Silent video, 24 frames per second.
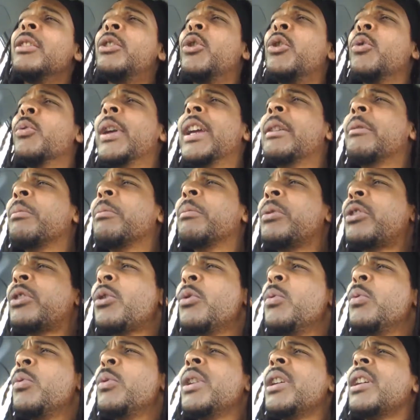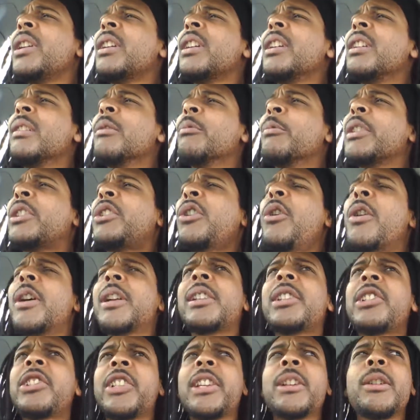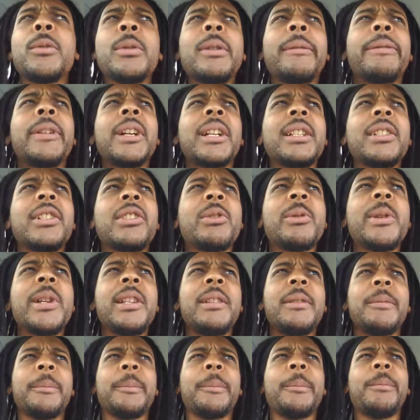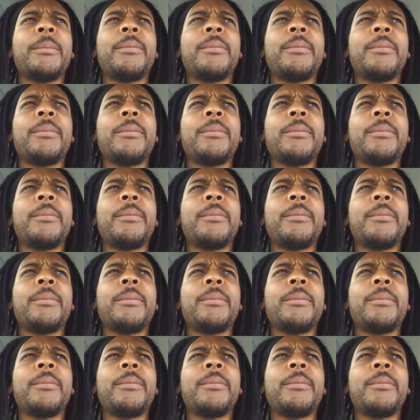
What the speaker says: do retarded shit on the fucking street.